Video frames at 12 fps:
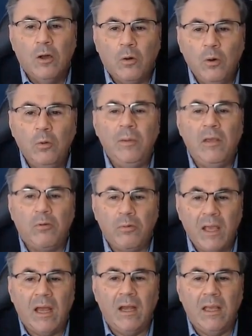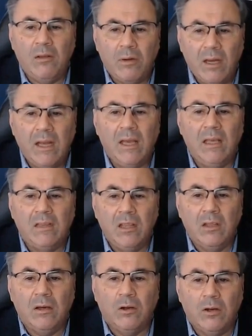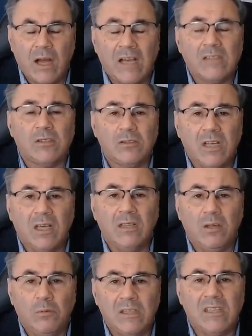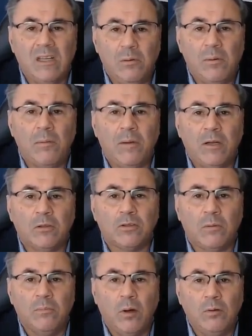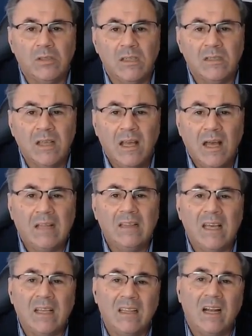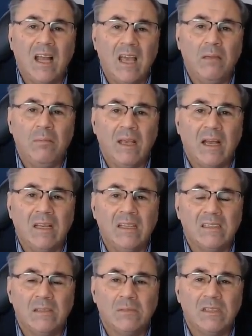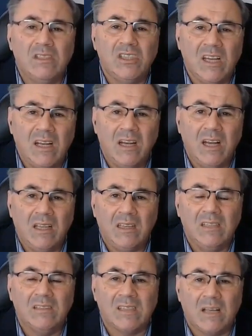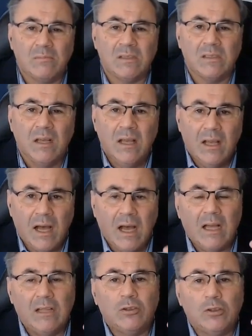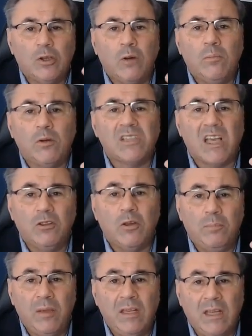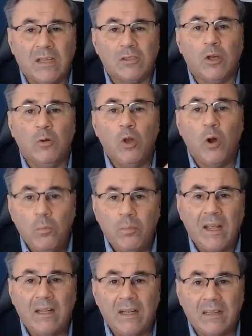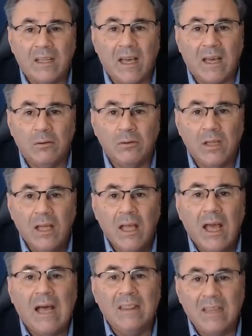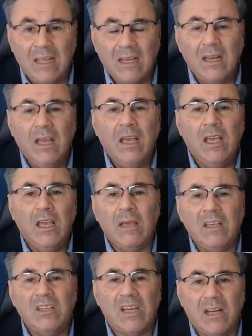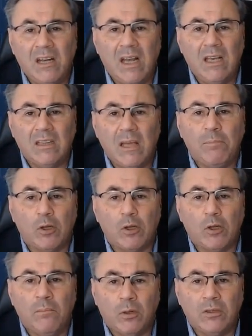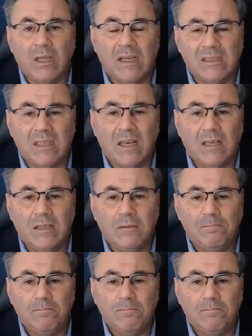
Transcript: could be rarely related or associated with cerebral venous thrombosis, and the underlying mechanisms is generating some thrombocytopenia, so low platelet count, and then it may generate a prothrombotic state.